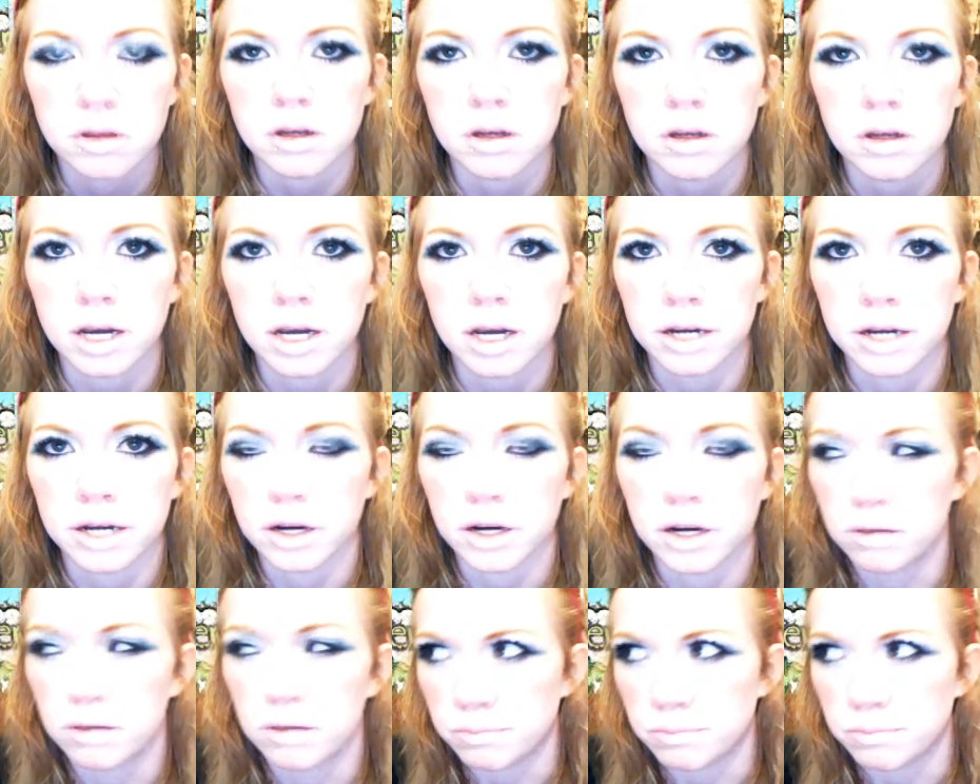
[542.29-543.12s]

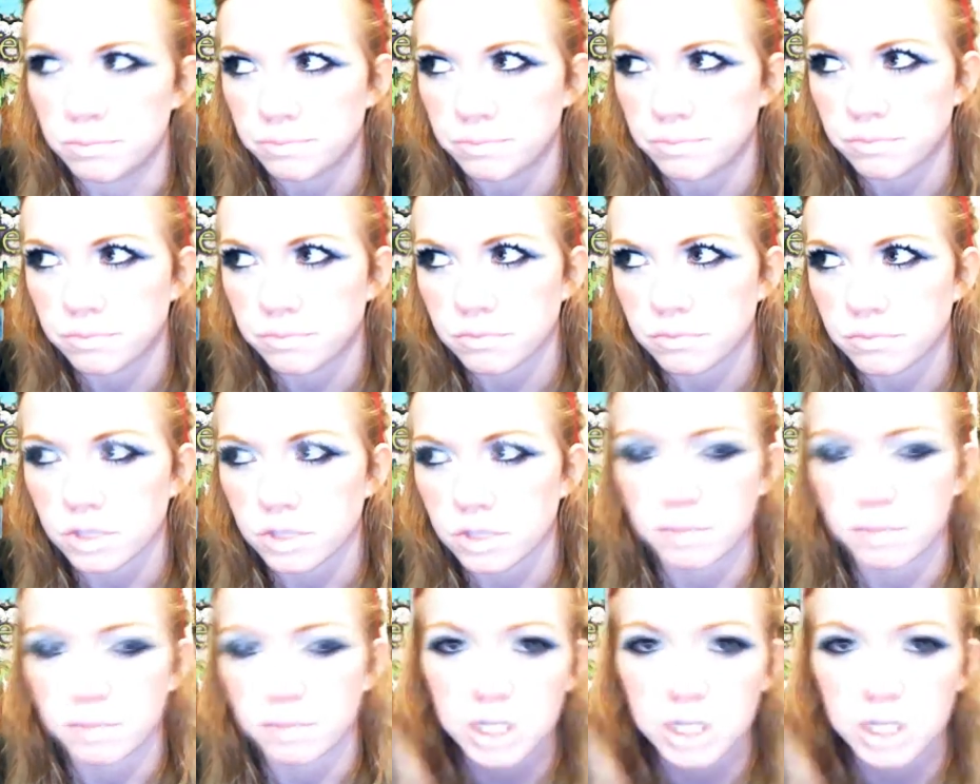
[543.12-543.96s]
And
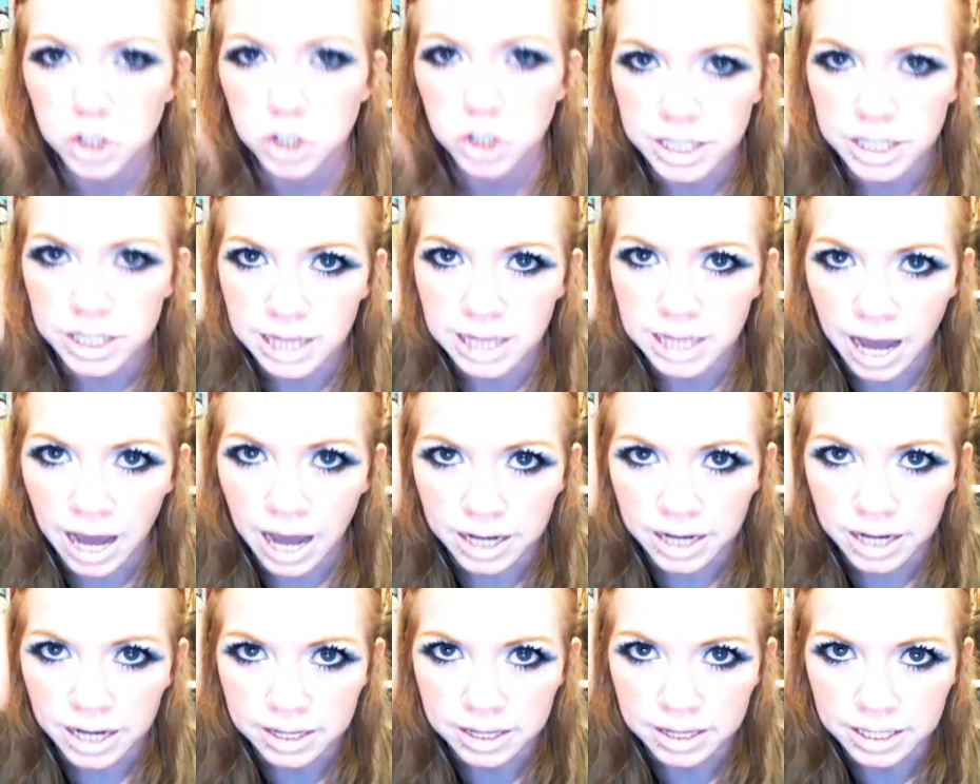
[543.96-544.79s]
make sure like
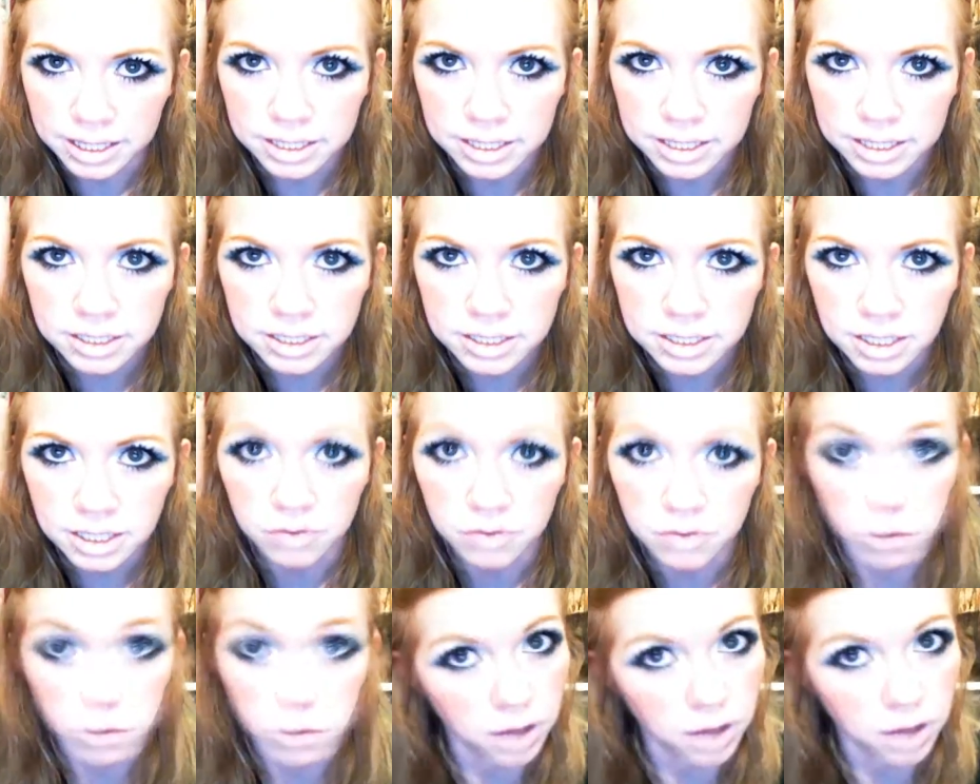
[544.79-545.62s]
this if
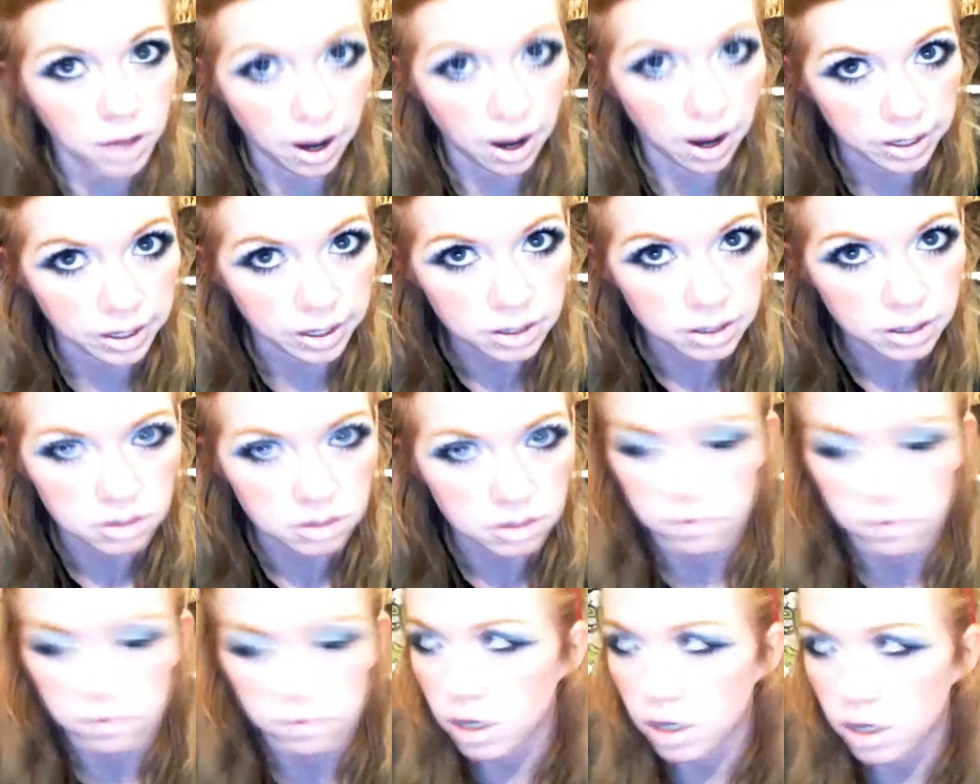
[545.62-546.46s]
you like it.
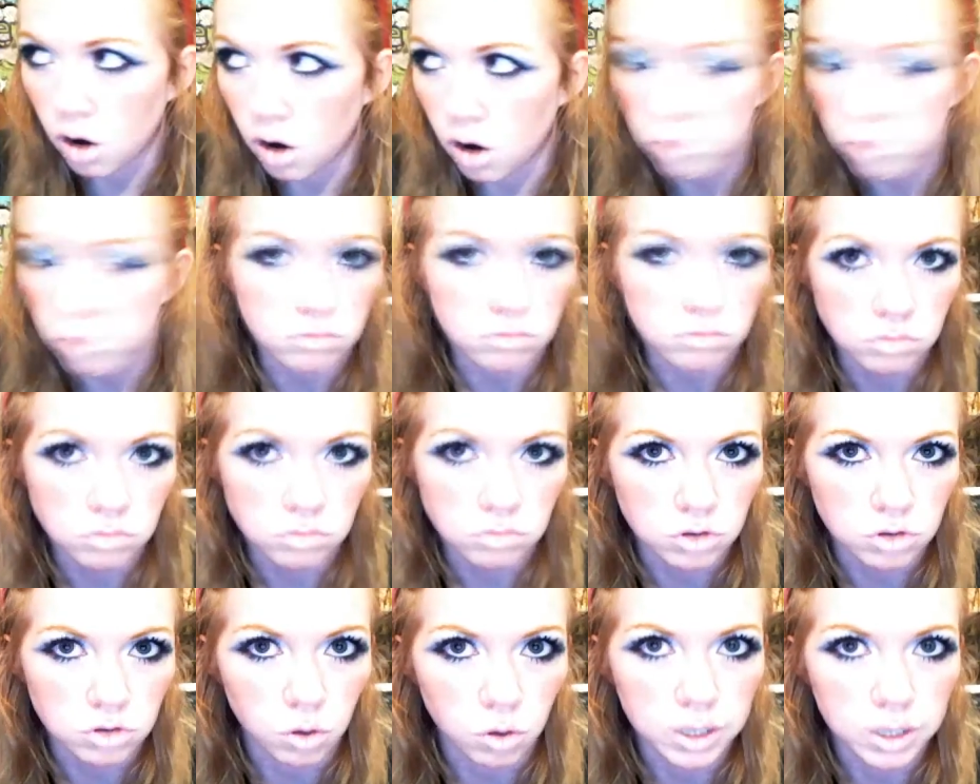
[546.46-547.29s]
If you don't,
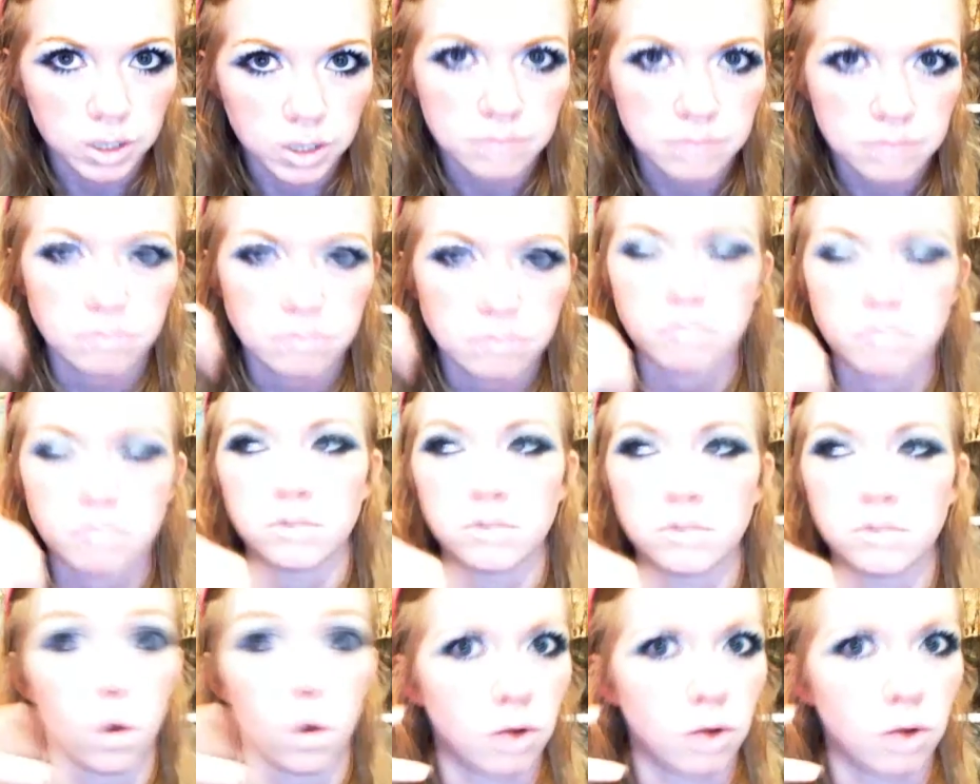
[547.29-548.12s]
so what?
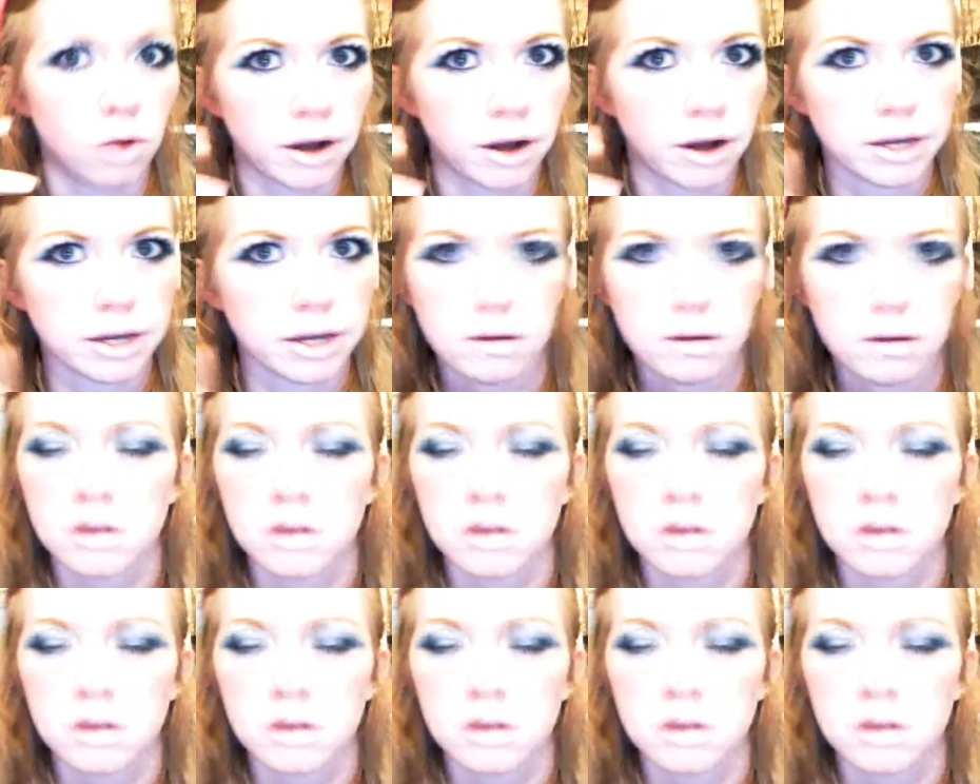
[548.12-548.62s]
Don't like it.